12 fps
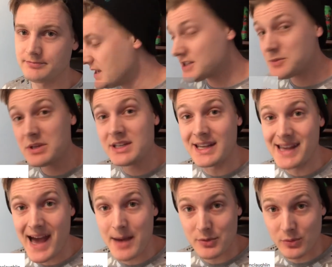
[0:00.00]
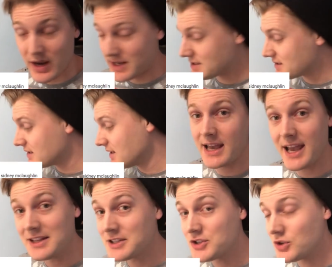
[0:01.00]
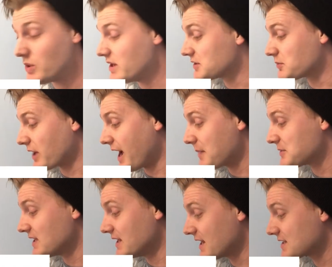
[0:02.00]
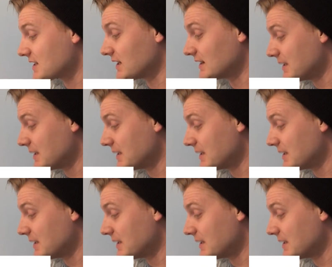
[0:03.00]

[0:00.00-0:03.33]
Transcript: Desmond Yap writes, Katelyn Tuohy is perhaps the next